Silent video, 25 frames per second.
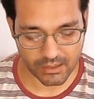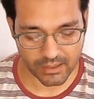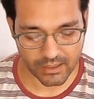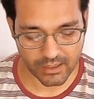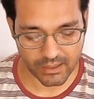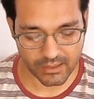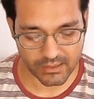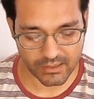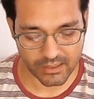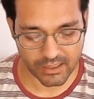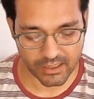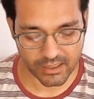
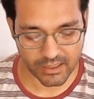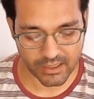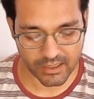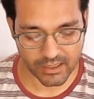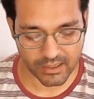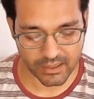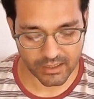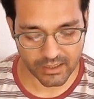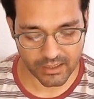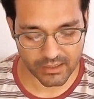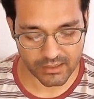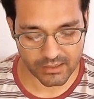Let
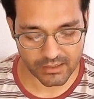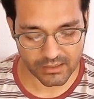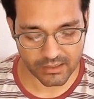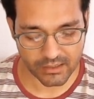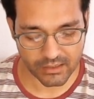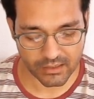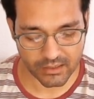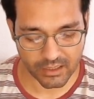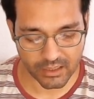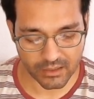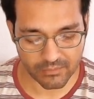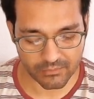children guess
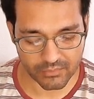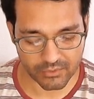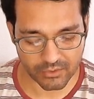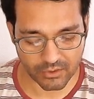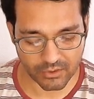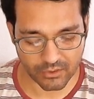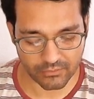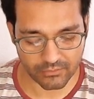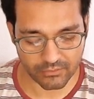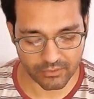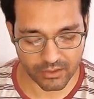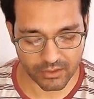the names
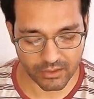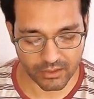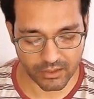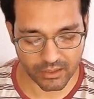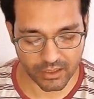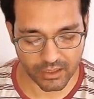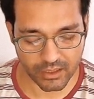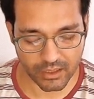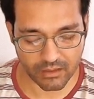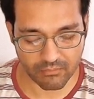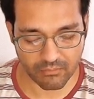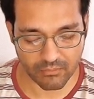of the
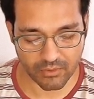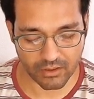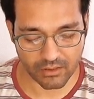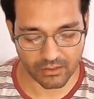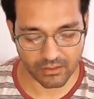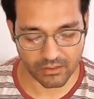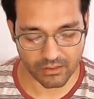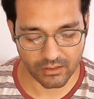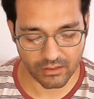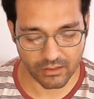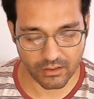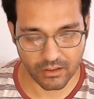
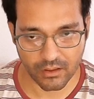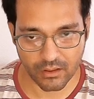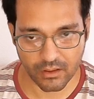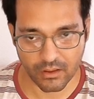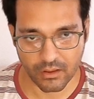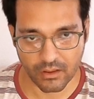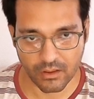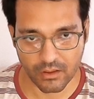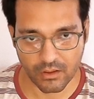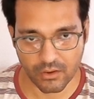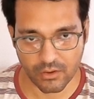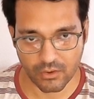animal.
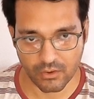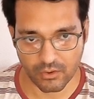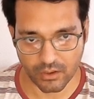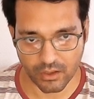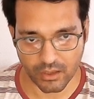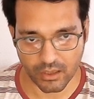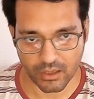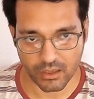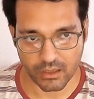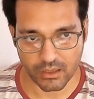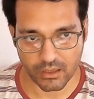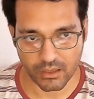
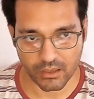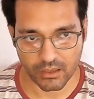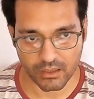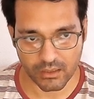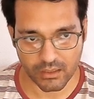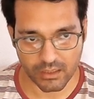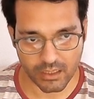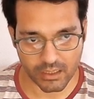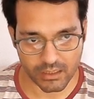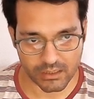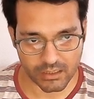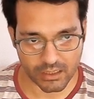Okay,
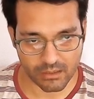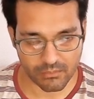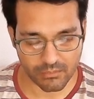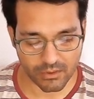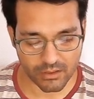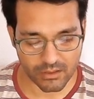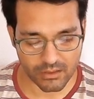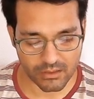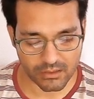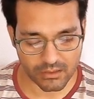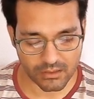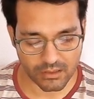teacher
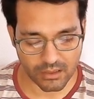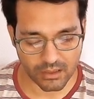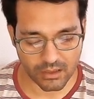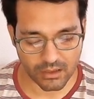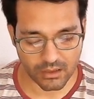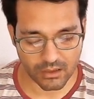must